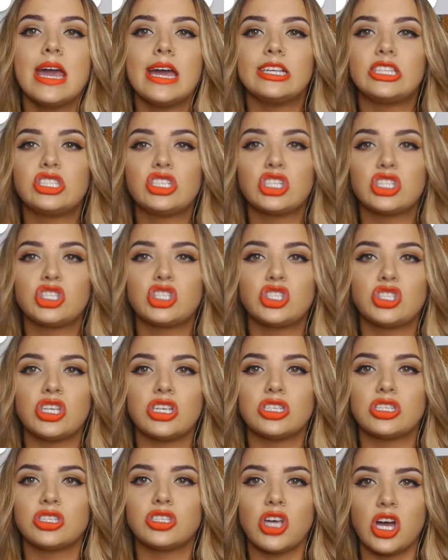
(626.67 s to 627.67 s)
It's just
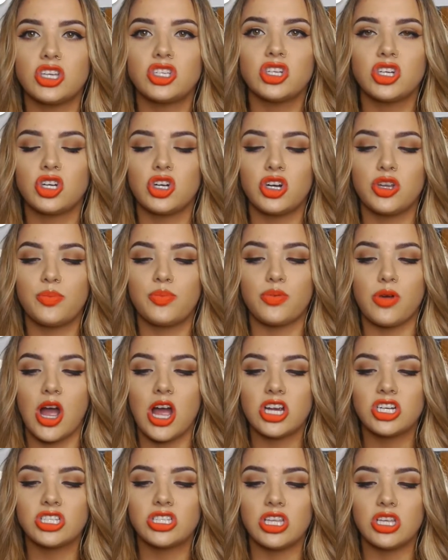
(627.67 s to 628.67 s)
such a good
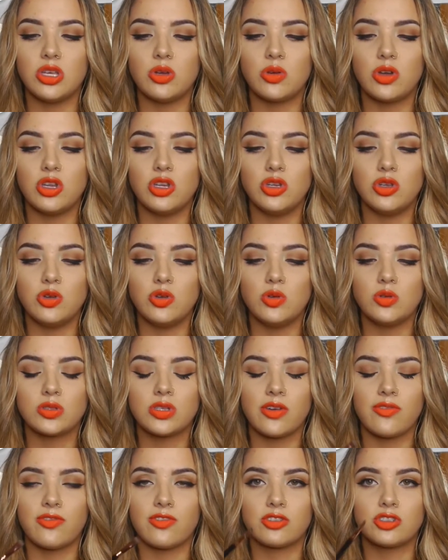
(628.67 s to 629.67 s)
brush that you can
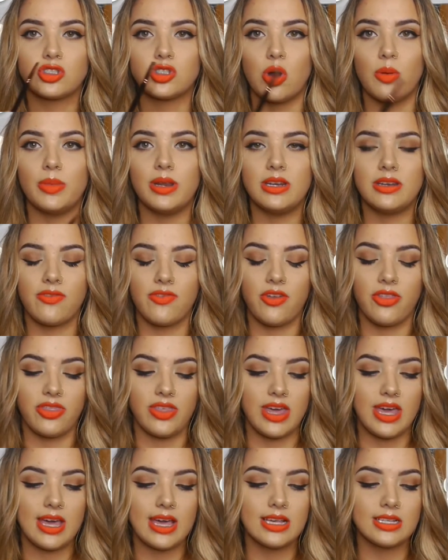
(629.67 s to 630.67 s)
use for so many different
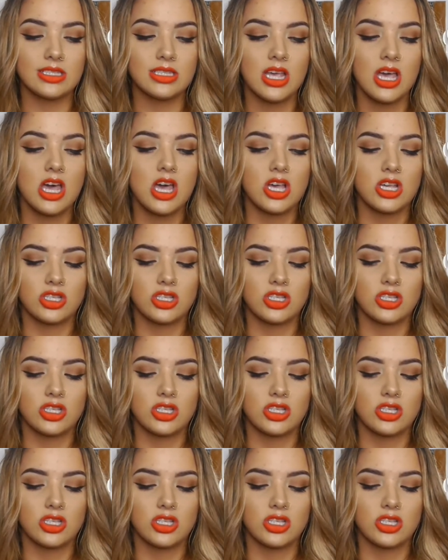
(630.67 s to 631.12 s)
things.